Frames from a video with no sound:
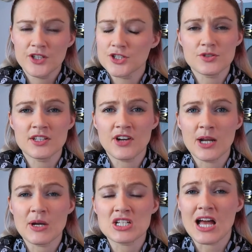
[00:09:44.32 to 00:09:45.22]
You don't need
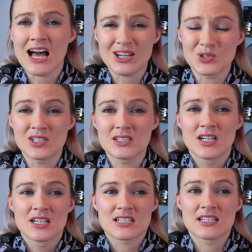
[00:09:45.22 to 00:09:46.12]
very much at all
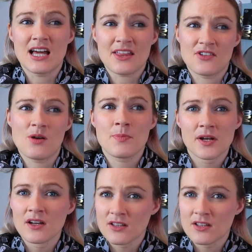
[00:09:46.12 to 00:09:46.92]
to lather up.